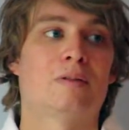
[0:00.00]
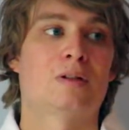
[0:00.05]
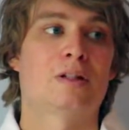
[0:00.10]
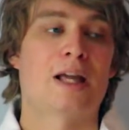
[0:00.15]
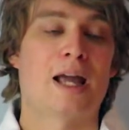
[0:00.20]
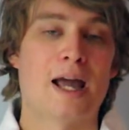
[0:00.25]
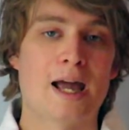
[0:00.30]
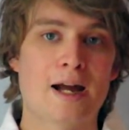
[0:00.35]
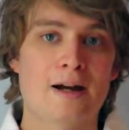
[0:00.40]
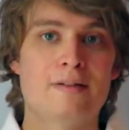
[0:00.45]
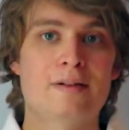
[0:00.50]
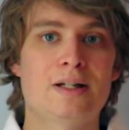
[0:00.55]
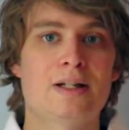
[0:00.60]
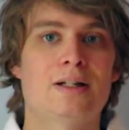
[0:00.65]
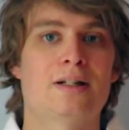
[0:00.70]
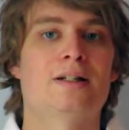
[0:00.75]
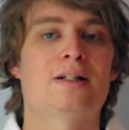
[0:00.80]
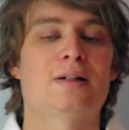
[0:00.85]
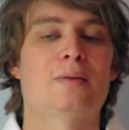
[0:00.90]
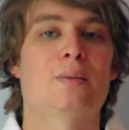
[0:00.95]
the
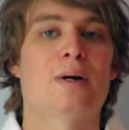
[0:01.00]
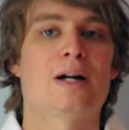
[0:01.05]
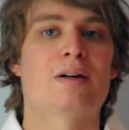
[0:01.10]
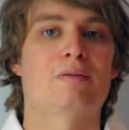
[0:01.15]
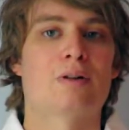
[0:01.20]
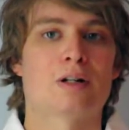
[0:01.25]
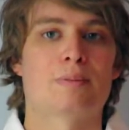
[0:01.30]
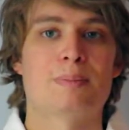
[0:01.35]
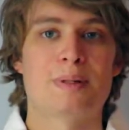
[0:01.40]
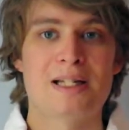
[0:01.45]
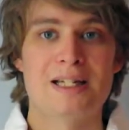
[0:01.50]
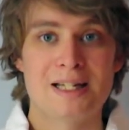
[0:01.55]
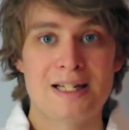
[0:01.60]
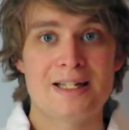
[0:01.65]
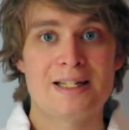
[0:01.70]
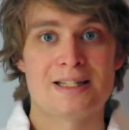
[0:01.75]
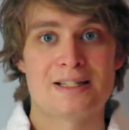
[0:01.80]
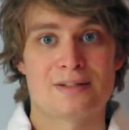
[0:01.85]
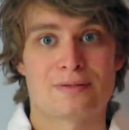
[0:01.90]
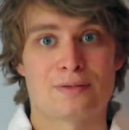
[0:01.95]
area where rugby
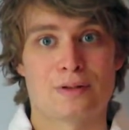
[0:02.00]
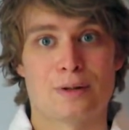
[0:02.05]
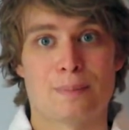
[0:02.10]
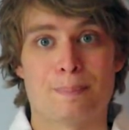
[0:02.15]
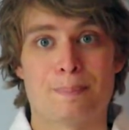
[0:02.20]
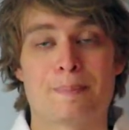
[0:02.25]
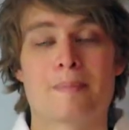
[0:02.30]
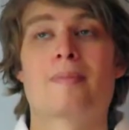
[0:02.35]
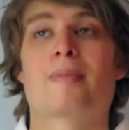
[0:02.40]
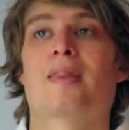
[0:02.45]
league is from.